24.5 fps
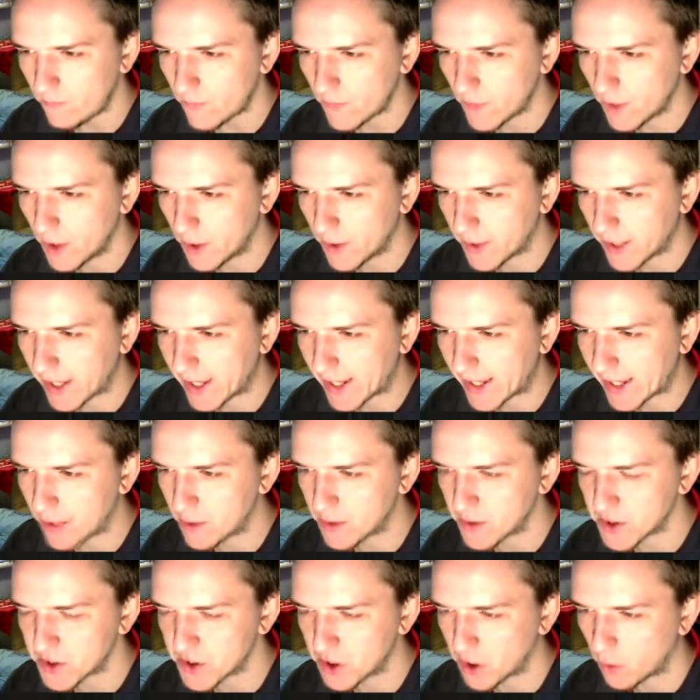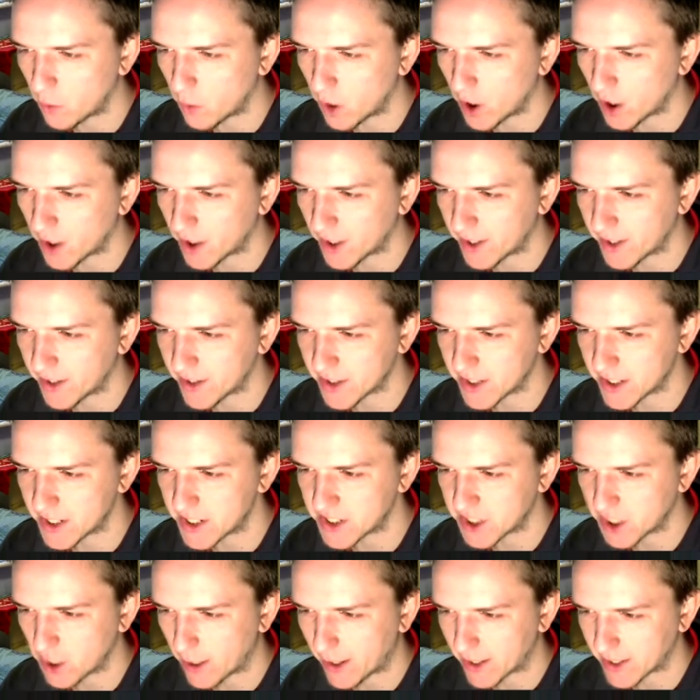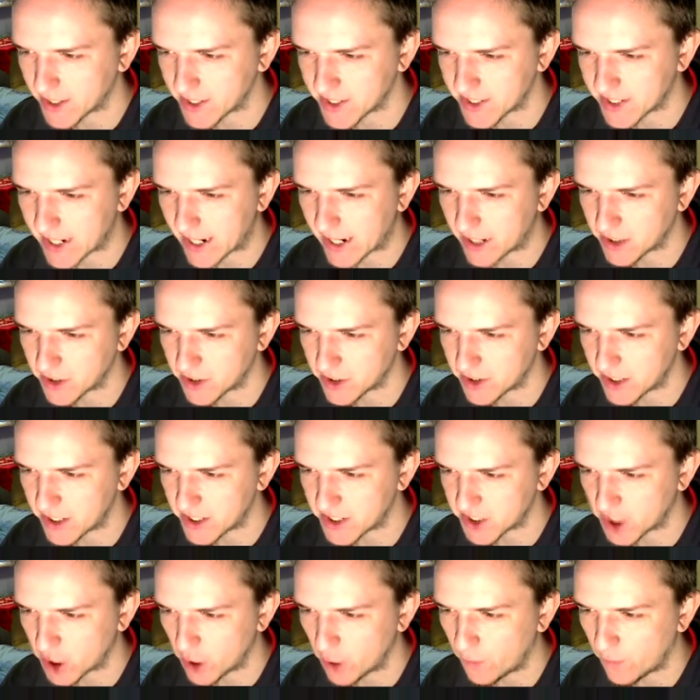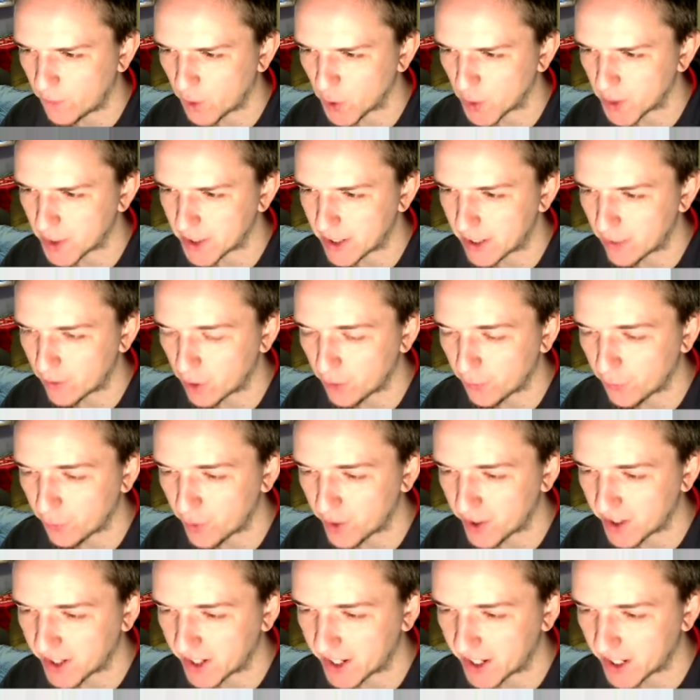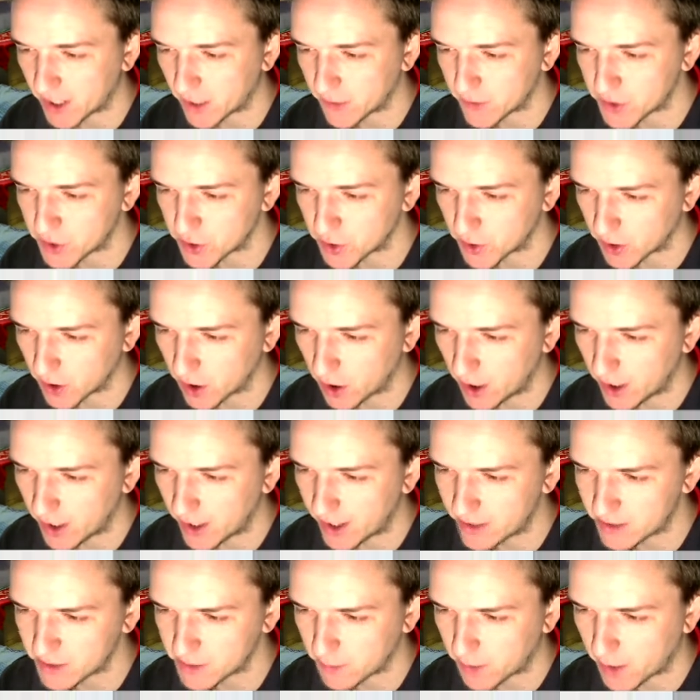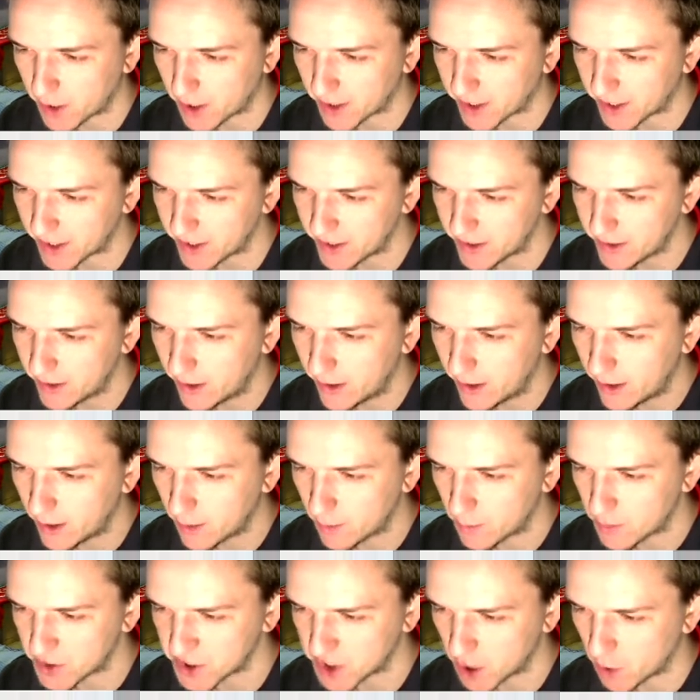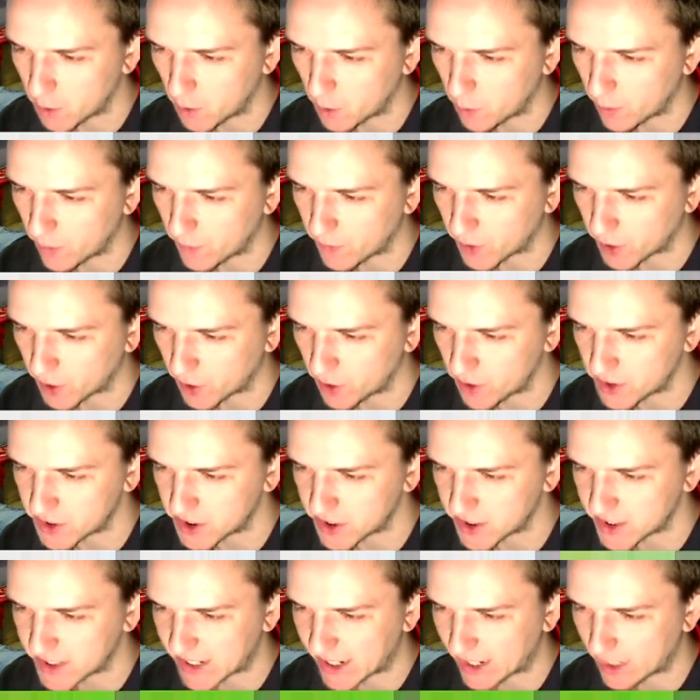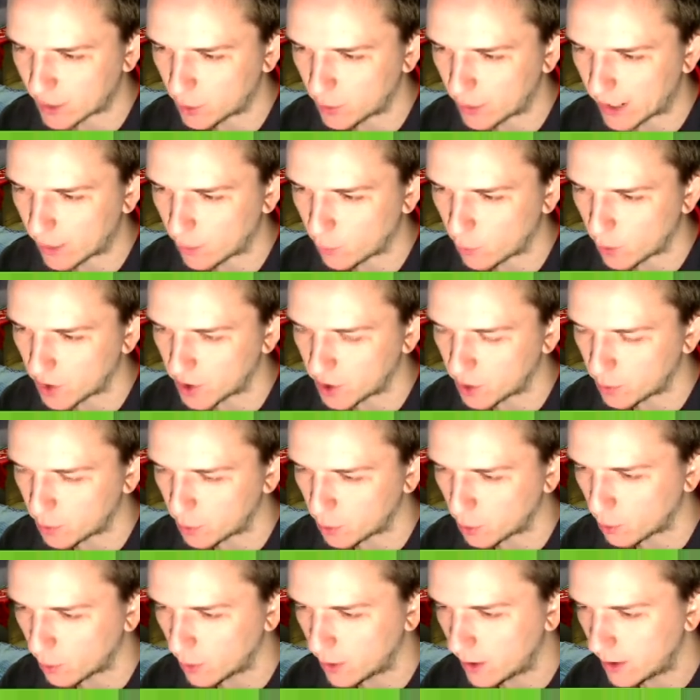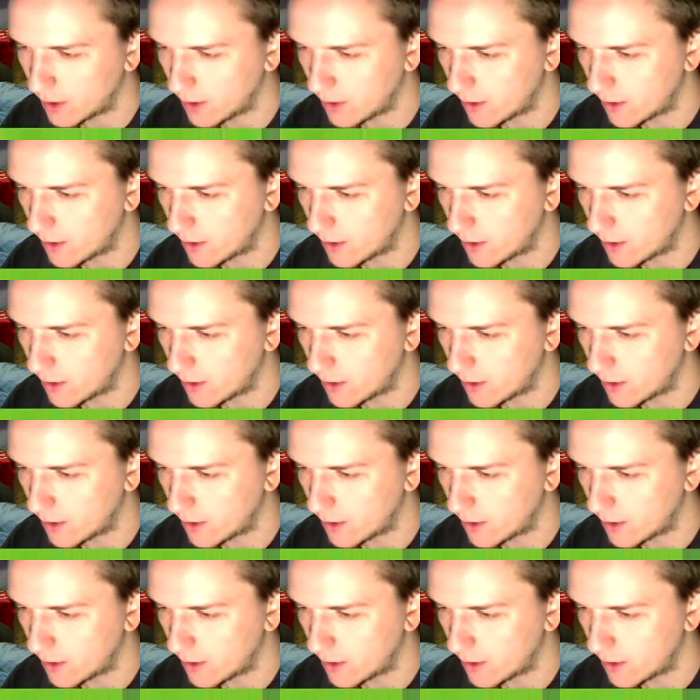Okay, counter's not working, so let's go back to standard. Let's go fluid. Now, I've got a free kick of Stuttgart. Here is Mane. Bazoa with the good tackle there. Won the ball.